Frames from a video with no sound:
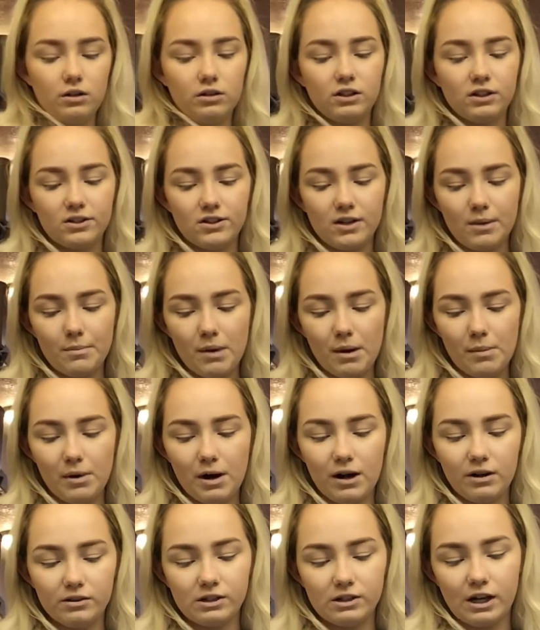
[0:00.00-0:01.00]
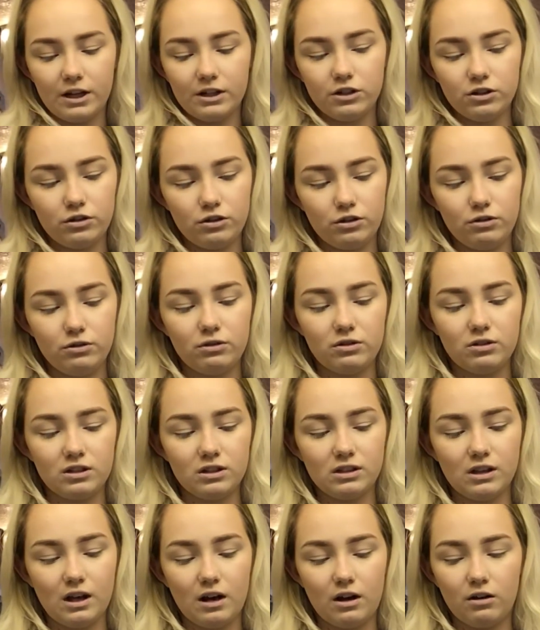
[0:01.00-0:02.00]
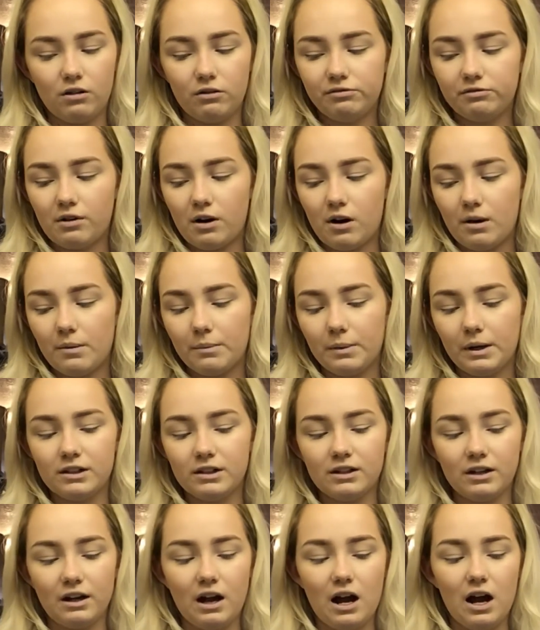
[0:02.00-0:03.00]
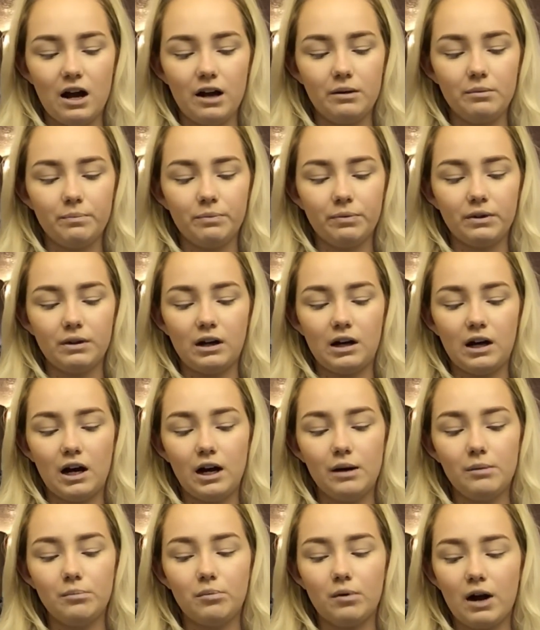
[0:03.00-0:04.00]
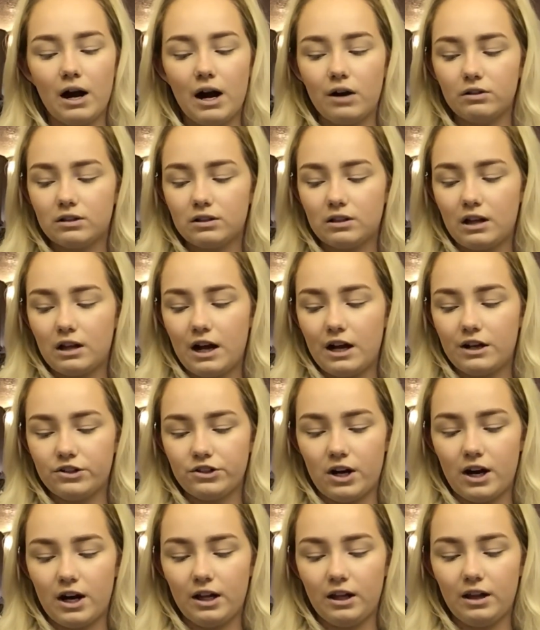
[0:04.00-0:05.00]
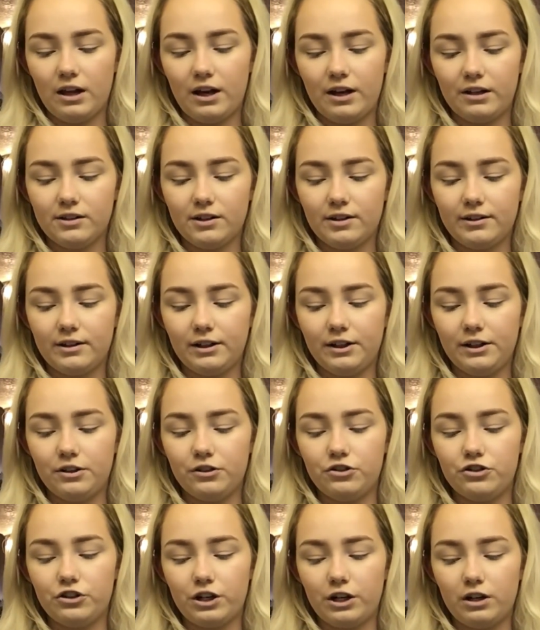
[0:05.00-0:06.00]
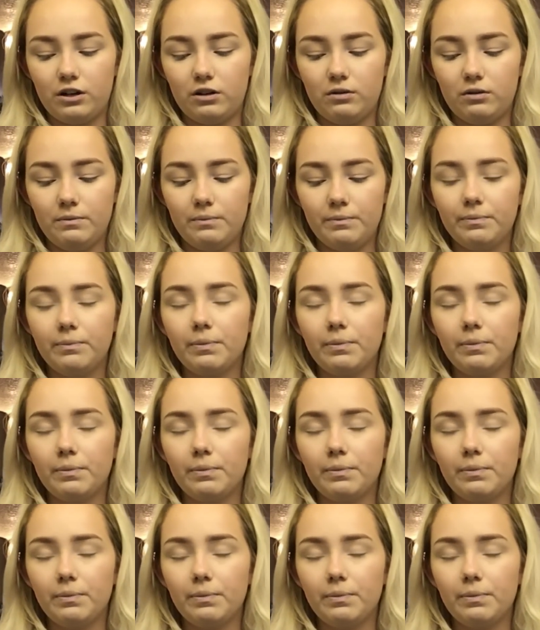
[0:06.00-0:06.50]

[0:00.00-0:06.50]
To set my brows, I just use this e.l.f. It's an eyebrow / eyelash clear gel.